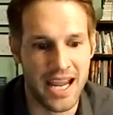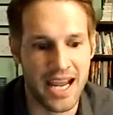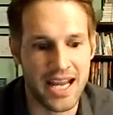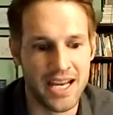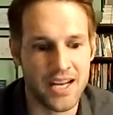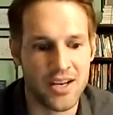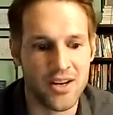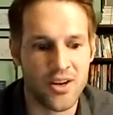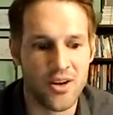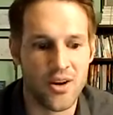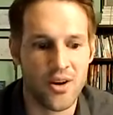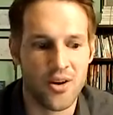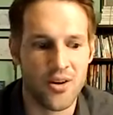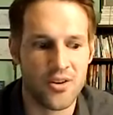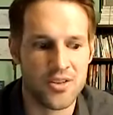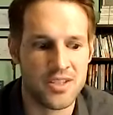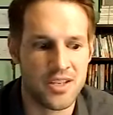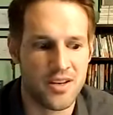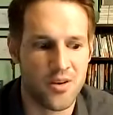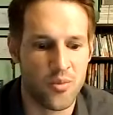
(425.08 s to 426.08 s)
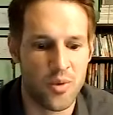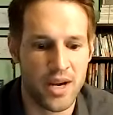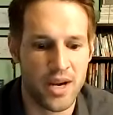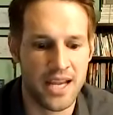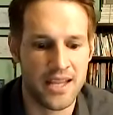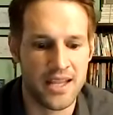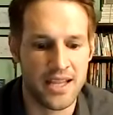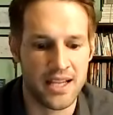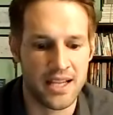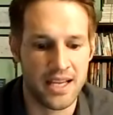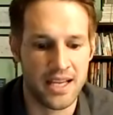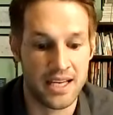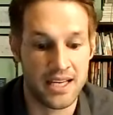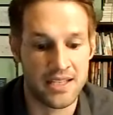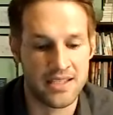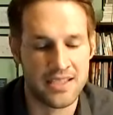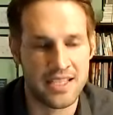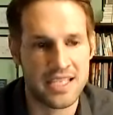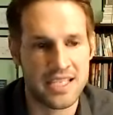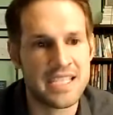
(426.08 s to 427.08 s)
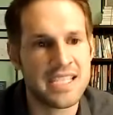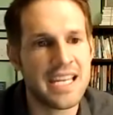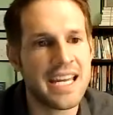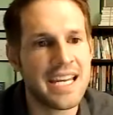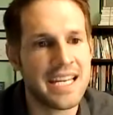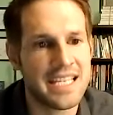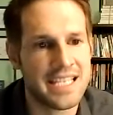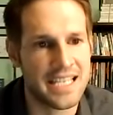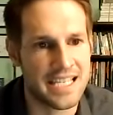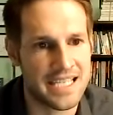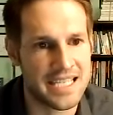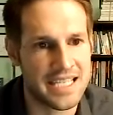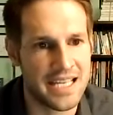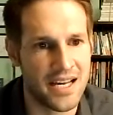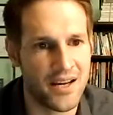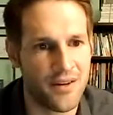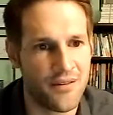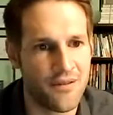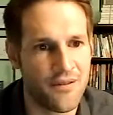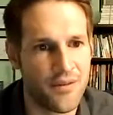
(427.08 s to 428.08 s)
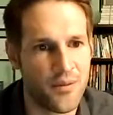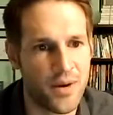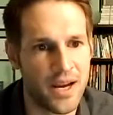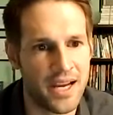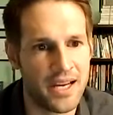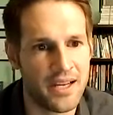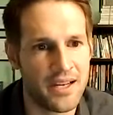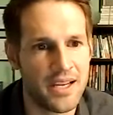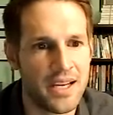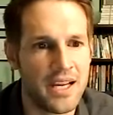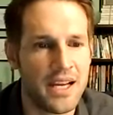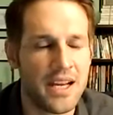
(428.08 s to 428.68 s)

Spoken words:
and it occurs in a way that like sustains itself, right?